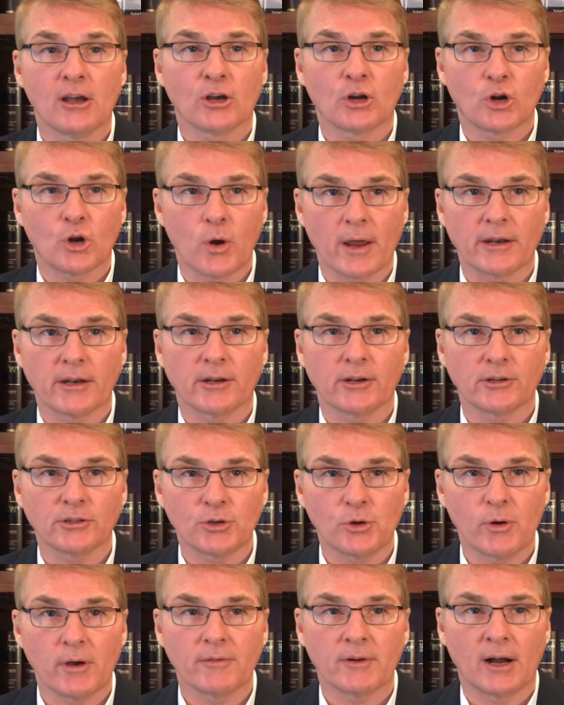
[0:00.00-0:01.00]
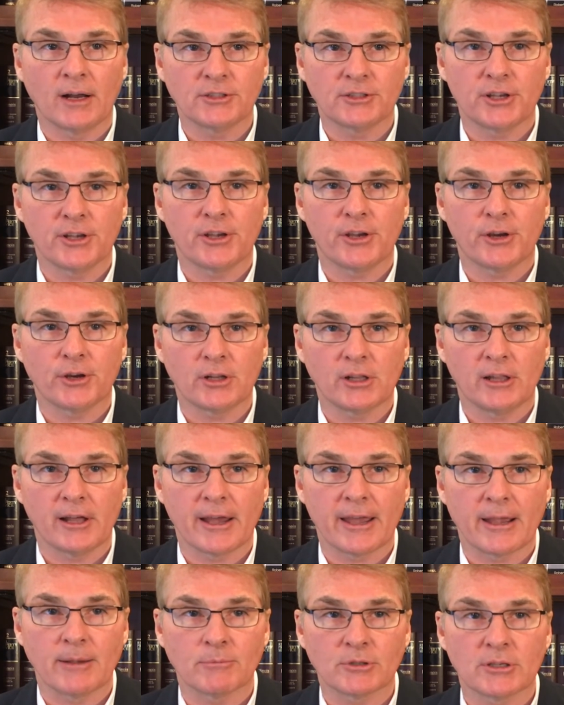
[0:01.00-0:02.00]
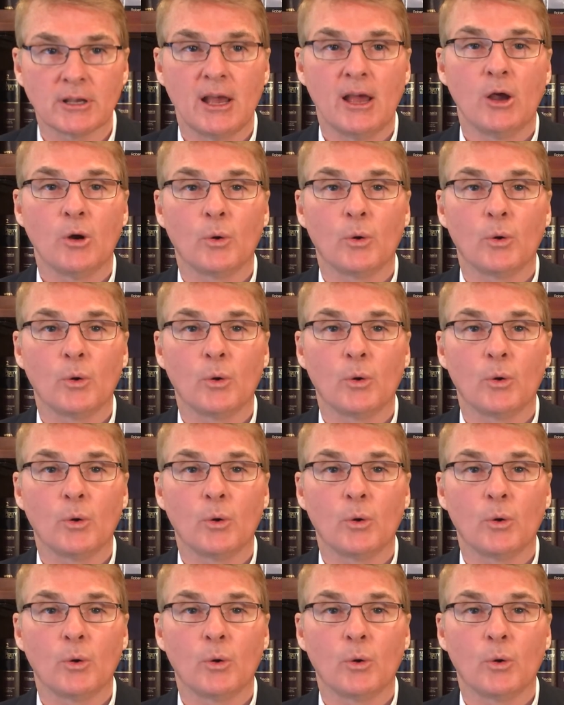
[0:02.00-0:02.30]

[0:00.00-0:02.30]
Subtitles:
creditors who have unsecured claims,